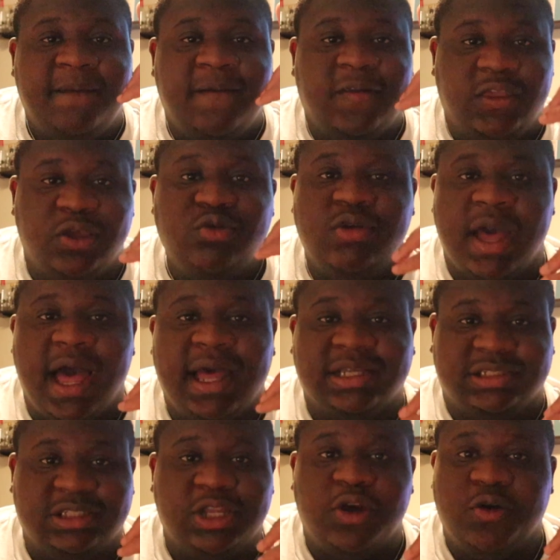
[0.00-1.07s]
you
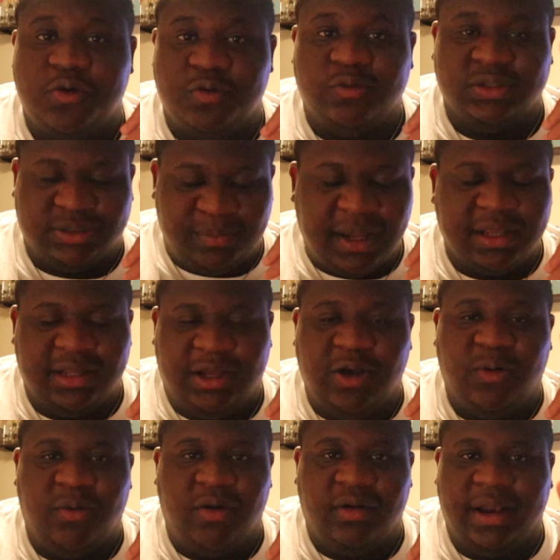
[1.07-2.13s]
guys know what's about to
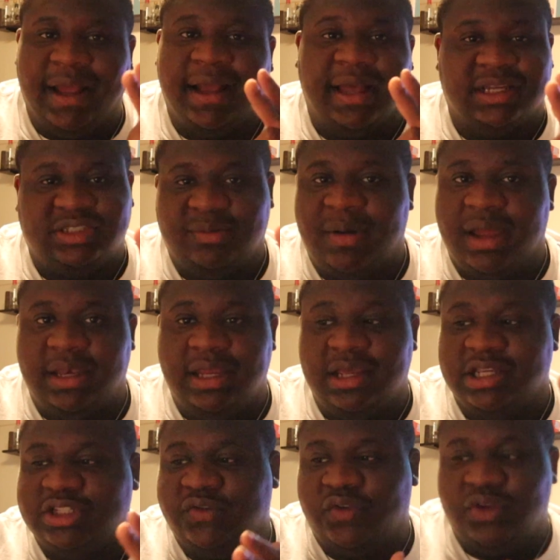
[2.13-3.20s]
go on. I got some
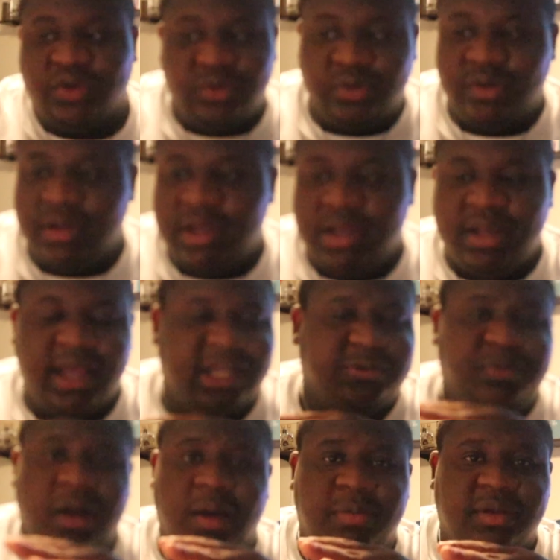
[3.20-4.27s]
ideas for you that's
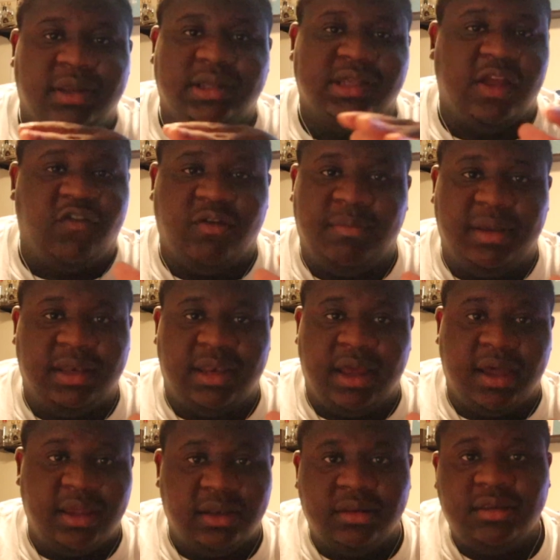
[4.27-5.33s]
probably never been
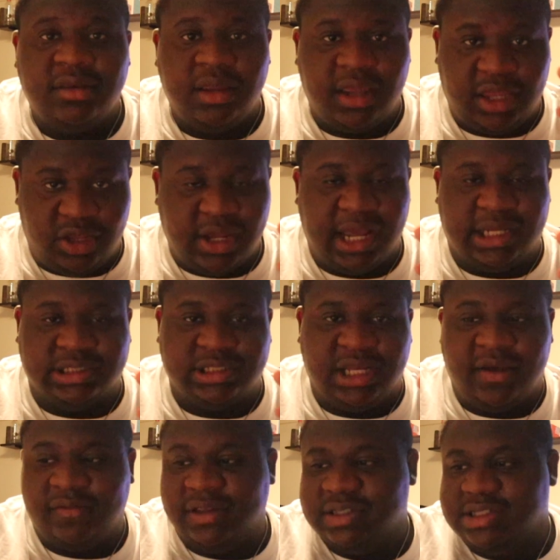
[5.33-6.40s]
done, and you guys are going to
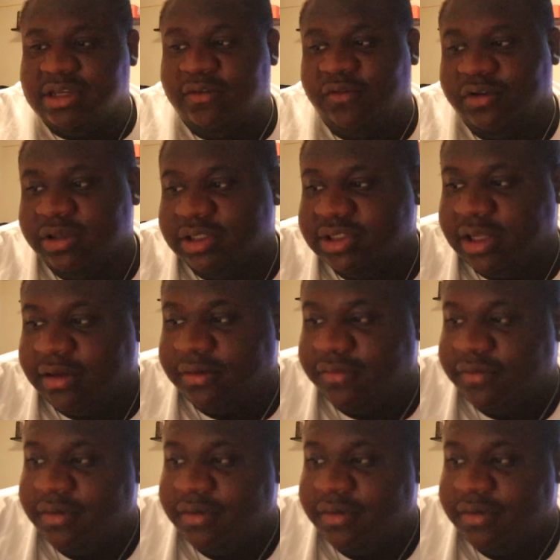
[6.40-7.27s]
have to see it for yourself.